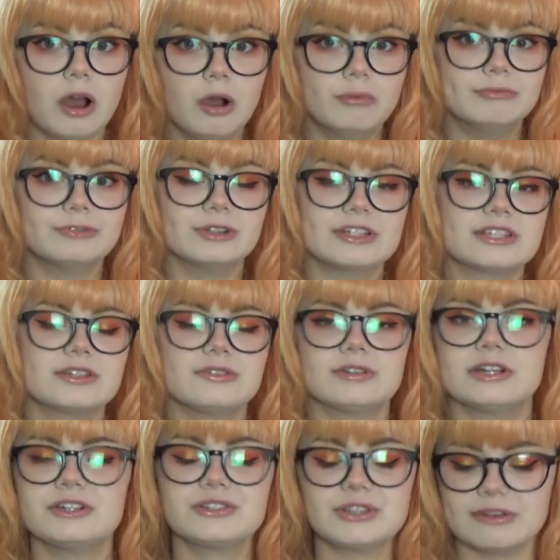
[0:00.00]
hopefully soon,
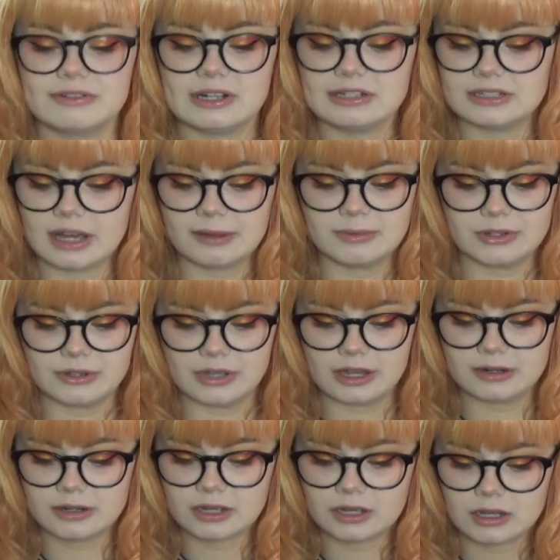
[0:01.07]
I just haven't had time to yet.